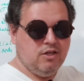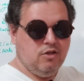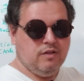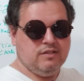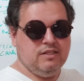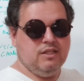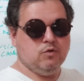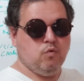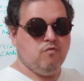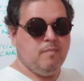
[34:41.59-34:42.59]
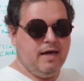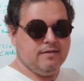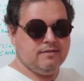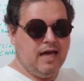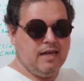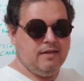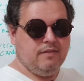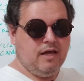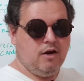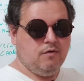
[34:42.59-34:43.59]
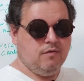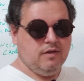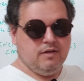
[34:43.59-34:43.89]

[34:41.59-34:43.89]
you know, they see this wolf man standing there, and